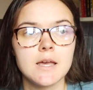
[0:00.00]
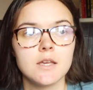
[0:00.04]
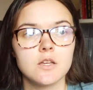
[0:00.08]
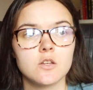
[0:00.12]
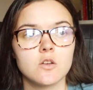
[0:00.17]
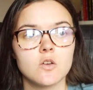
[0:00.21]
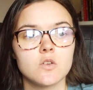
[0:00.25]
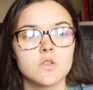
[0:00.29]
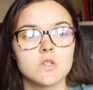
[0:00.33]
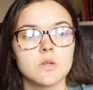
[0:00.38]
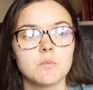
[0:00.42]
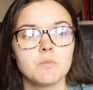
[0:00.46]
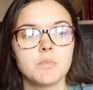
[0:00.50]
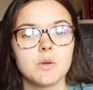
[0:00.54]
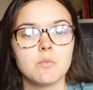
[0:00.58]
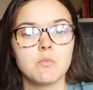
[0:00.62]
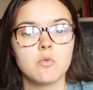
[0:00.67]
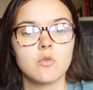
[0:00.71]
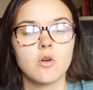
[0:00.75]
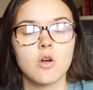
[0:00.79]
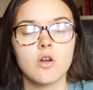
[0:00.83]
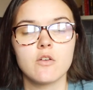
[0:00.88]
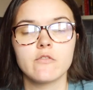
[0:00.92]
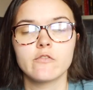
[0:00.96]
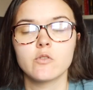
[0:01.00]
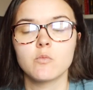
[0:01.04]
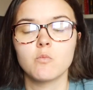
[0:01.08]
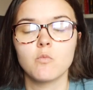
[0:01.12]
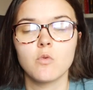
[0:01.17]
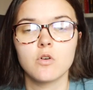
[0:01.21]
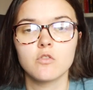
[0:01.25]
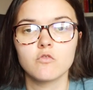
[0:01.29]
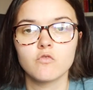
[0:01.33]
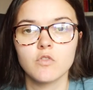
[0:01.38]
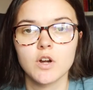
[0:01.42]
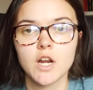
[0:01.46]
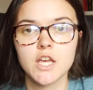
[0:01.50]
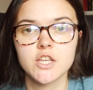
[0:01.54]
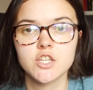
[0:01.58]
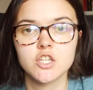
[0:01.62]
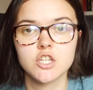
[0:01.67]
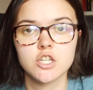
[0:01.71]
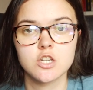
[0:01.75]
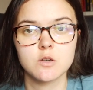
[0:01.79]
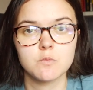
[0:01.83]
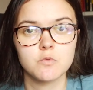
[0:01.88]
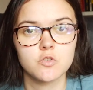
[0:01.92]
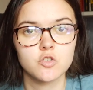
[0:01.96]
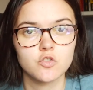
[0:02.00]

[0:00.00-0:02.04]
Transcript: you know, some people going from one relationship